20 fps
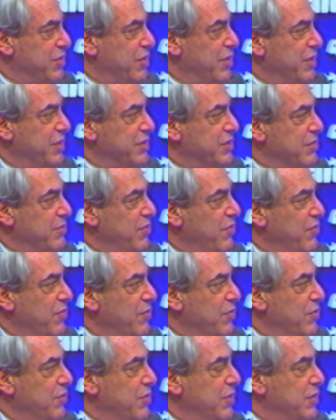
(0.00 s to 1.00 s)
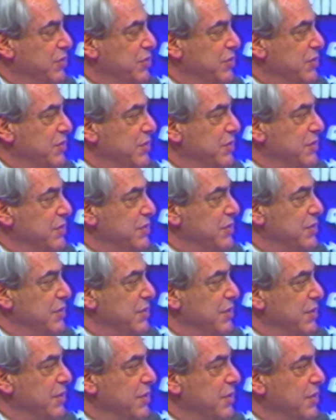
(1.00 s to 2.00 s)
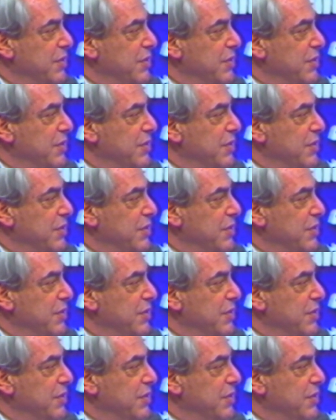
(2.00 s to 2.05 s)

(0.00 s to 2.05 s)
and study some of the conditions